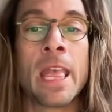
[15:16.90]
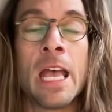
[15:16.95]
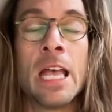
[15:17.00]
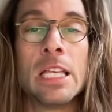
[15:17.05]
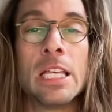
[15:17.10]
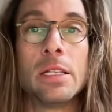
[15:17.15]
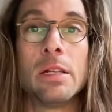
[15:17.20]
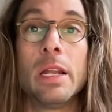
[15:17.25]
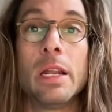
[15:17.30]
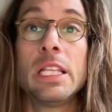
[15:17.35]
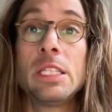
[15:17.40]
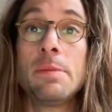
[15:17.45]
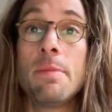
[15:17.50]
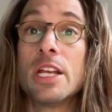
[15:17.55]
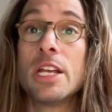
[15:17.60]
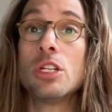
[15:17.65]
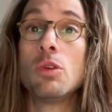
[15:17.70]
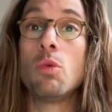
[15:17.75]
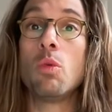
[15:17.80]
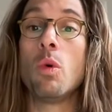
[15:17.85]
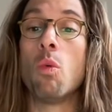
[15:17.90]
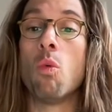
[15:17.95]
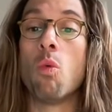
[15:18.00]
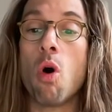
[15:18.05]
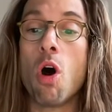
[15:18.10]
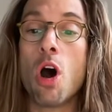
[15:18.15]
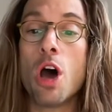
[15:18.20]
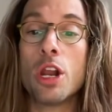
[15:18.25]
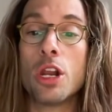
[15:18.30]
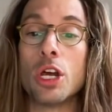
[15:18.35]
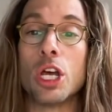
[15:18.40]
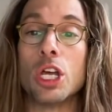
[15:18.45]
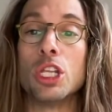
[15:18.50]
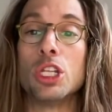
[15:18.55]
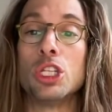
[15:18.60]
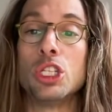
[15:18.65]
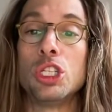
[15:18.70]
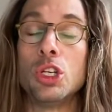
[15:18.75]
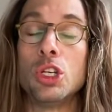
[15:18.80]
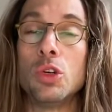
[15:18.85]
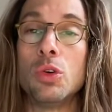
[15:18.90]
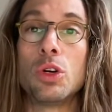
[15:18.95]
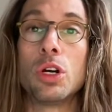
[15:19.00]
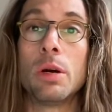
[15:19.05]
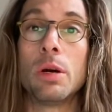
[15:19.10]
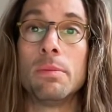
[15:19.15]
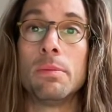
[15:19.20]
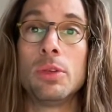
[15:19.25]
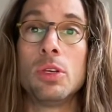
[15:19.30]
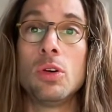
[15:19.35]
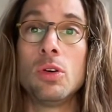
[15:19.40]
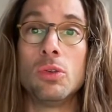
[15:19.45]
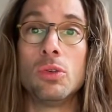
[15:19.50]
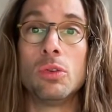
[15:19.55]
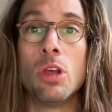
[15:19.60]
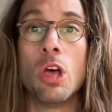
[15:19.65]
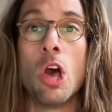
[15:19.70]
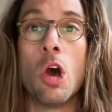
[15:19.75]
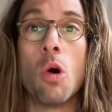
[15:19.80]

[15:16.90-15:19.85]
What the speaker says: So let's imagine we want to compute